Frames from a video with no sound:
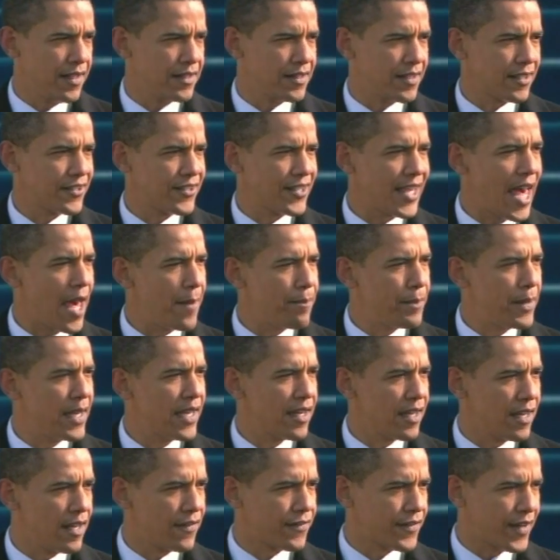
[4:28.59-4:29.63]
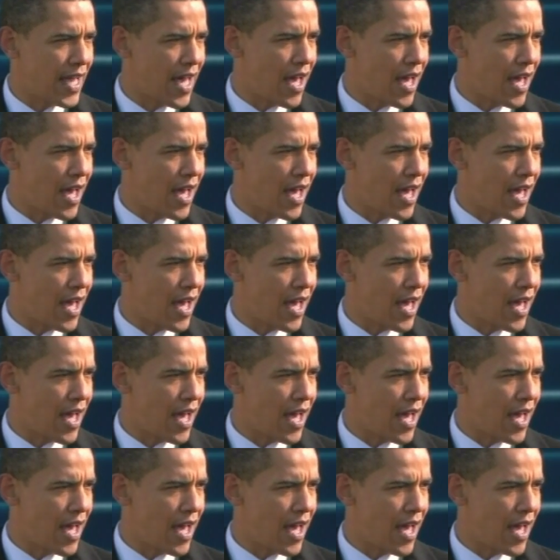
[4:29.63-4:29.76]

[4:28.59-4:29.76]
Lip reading: is a sapping of